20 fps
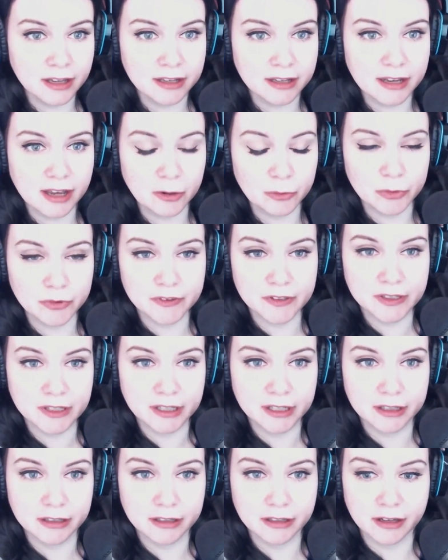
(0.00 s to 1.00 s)
And now we're
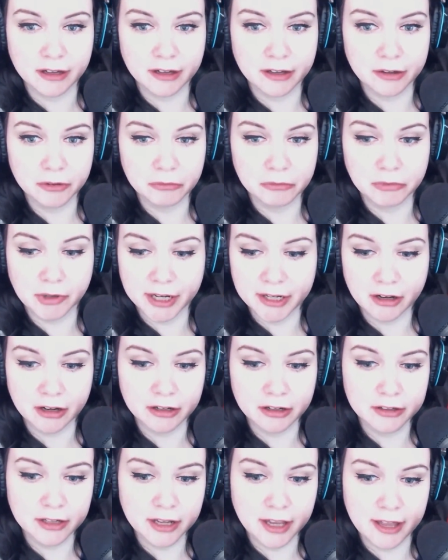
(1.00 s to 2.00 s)
seeing uh,
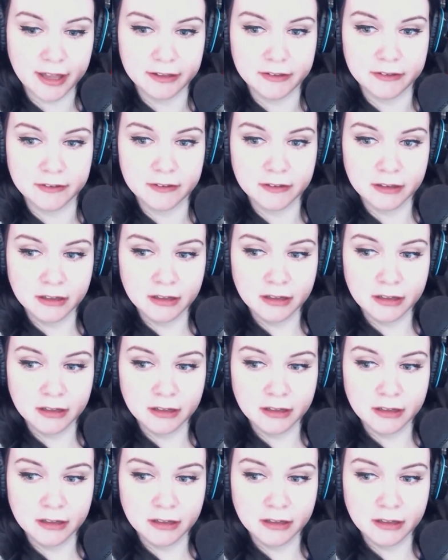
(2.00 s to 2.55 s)
Reinhardt and